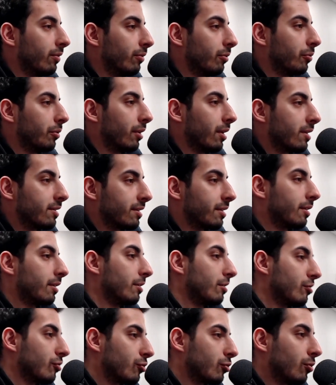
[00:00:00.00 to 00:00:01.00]
even realize that.
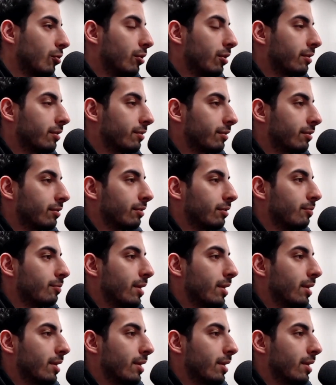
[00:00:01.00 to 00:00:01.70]
And the sauce,